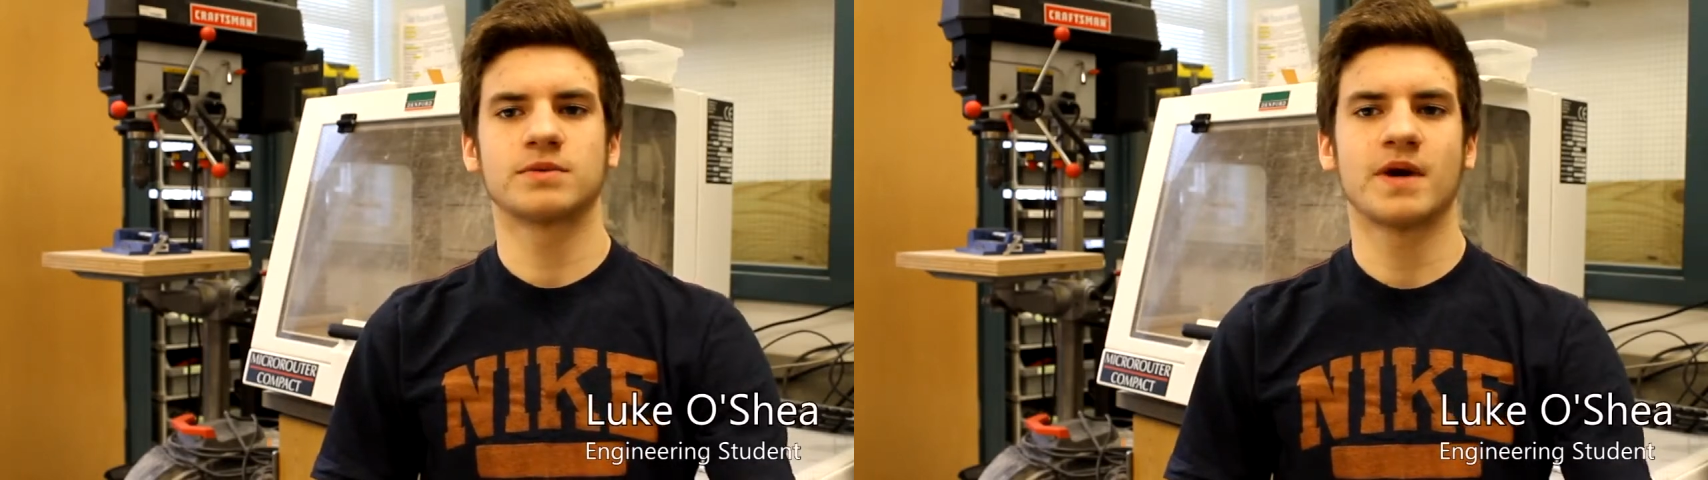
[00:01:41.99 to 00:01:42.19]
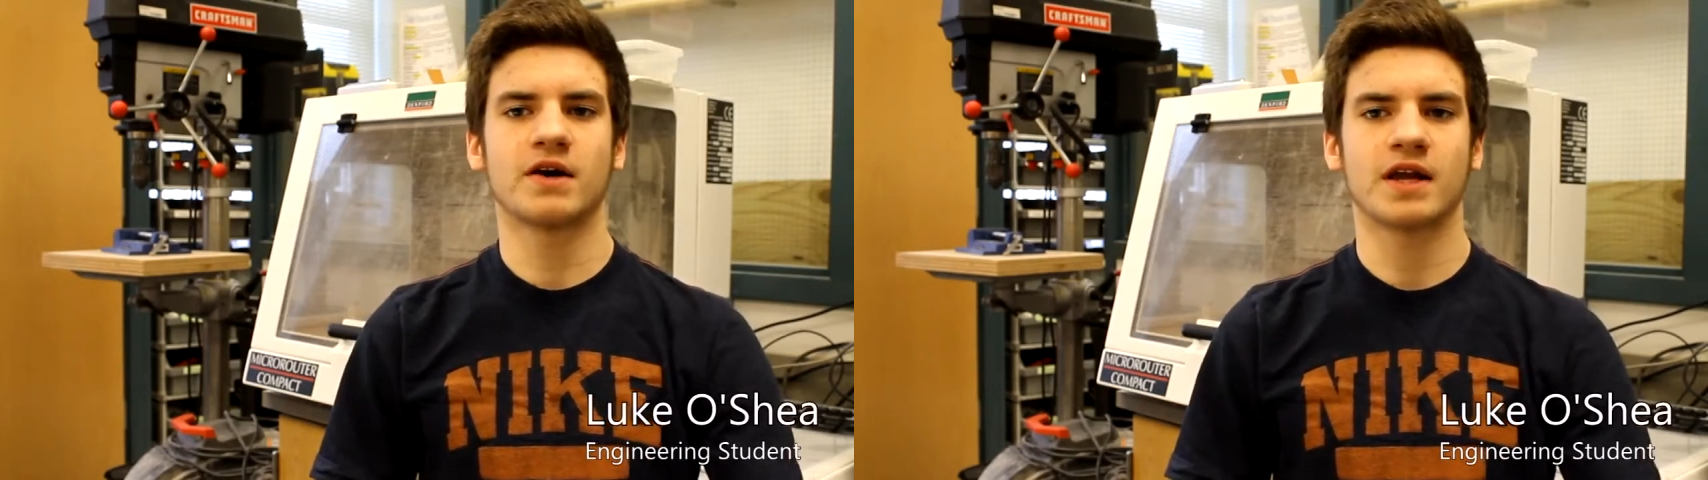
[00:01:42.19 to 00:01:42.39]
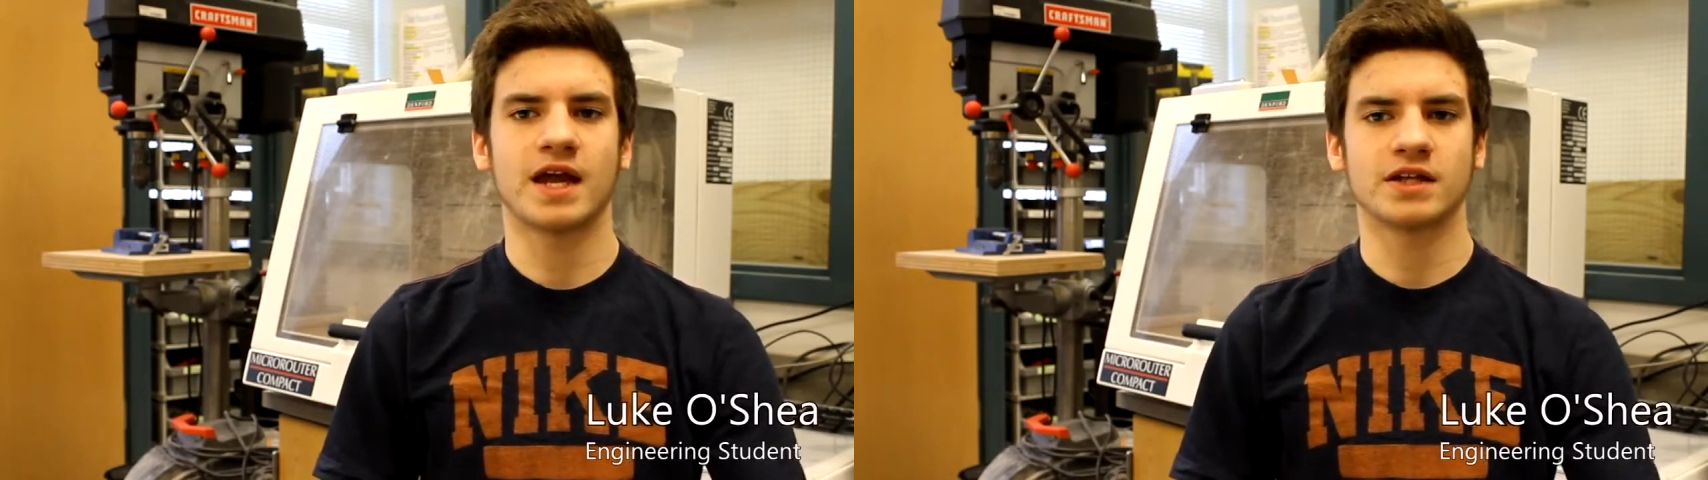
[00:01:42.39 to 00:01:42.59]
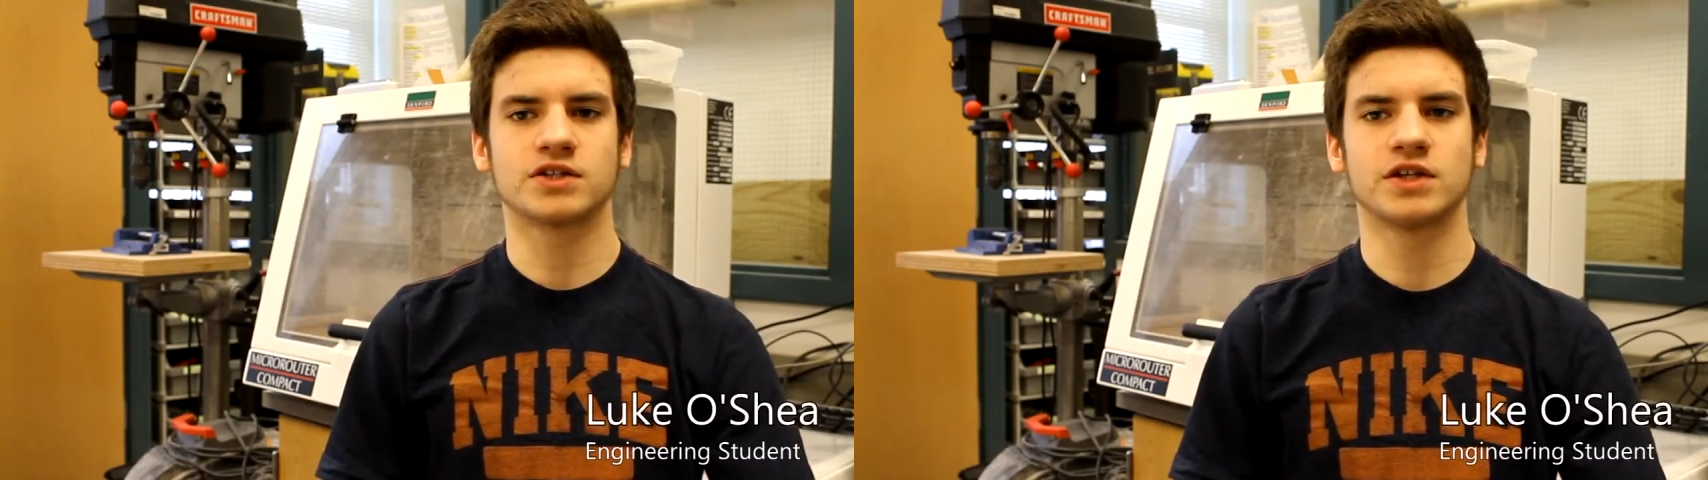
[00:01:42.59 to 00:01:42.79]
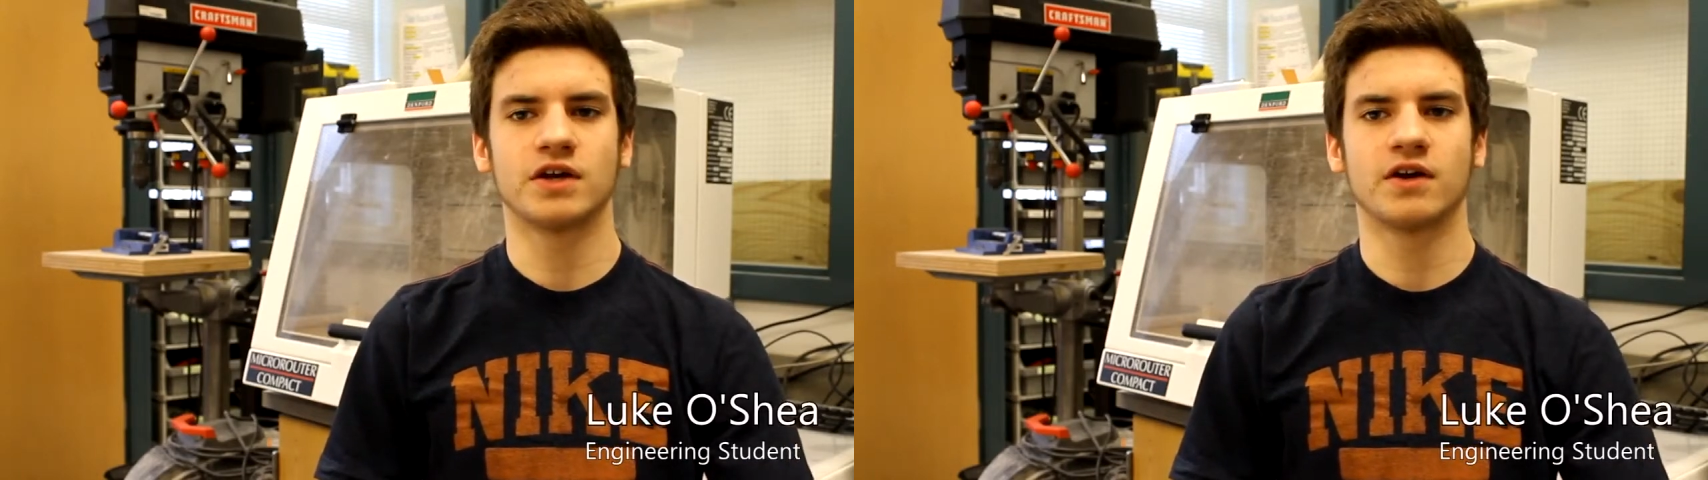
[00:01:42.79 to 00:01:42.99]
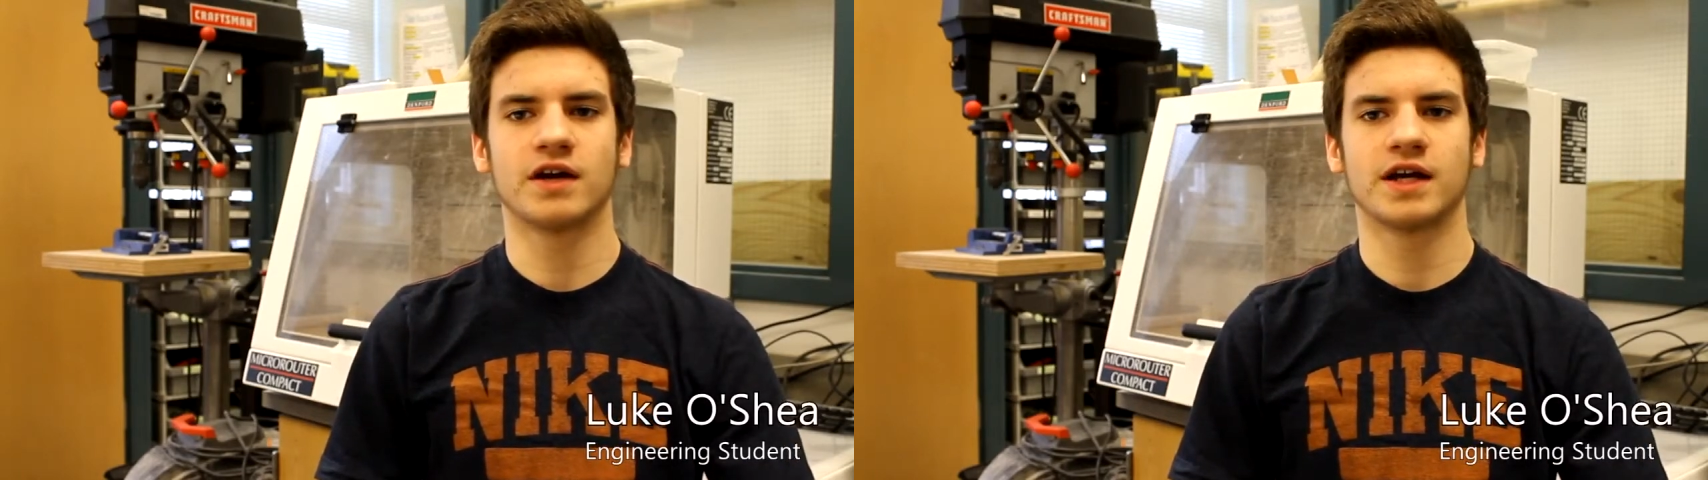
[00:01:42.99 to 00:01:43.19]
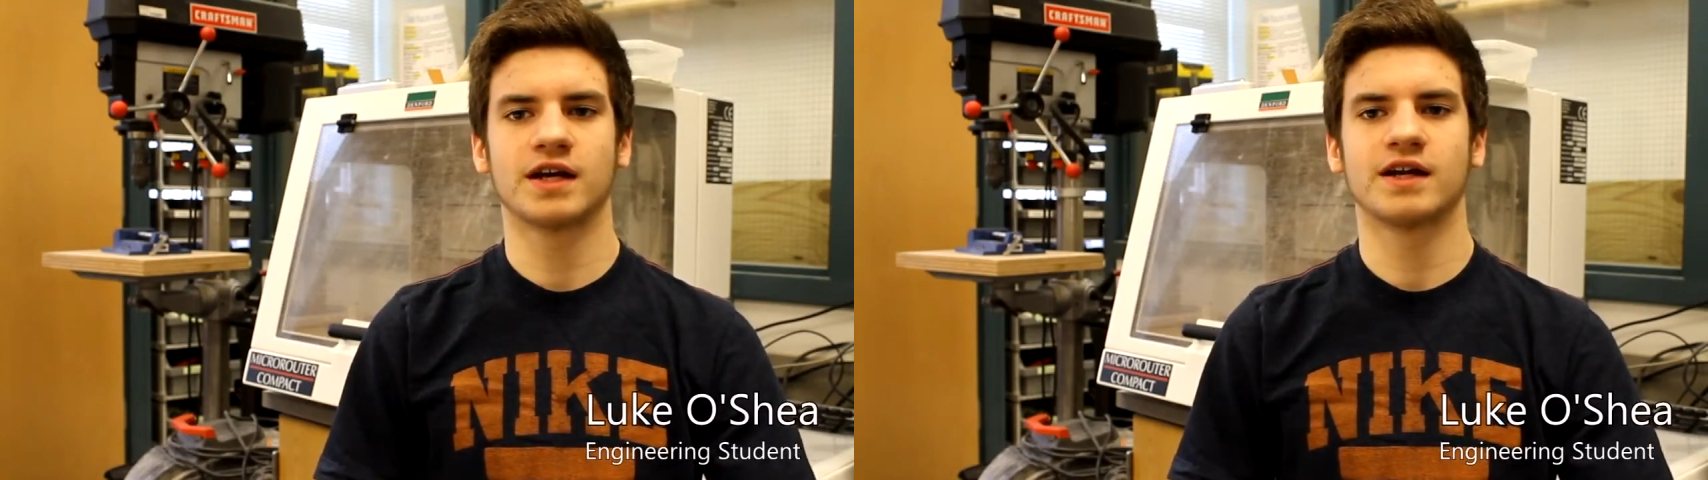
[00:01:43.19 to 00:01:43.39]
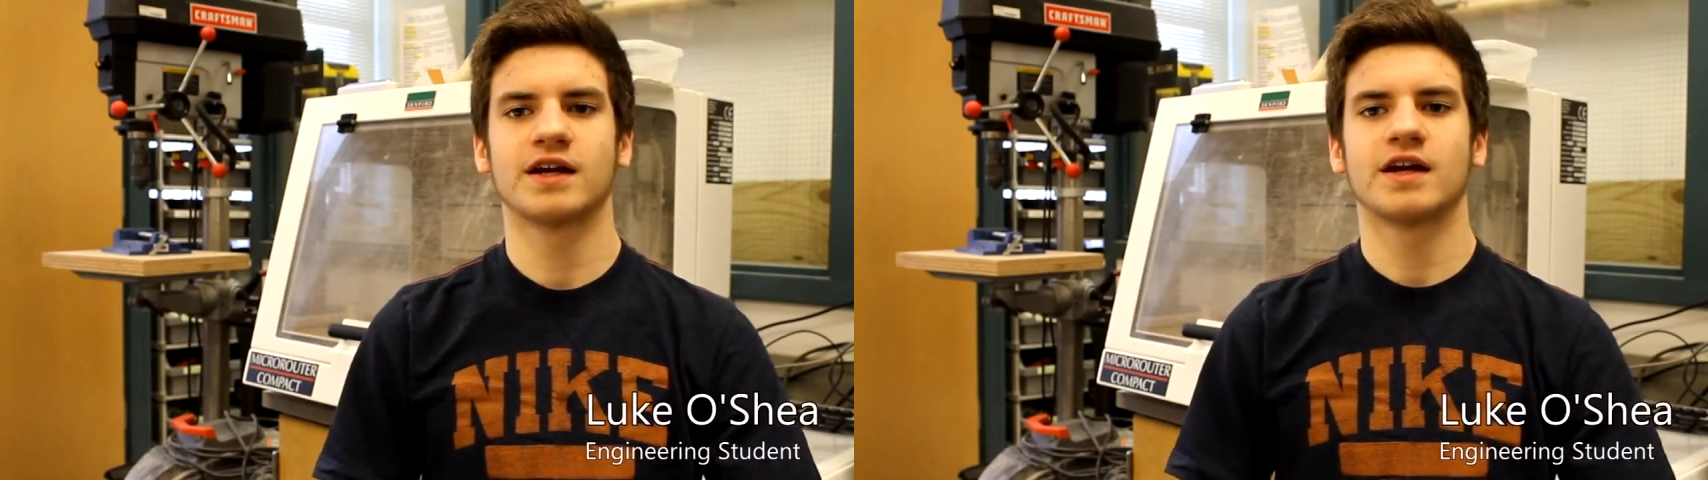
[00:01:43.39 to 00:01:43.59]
about engineering,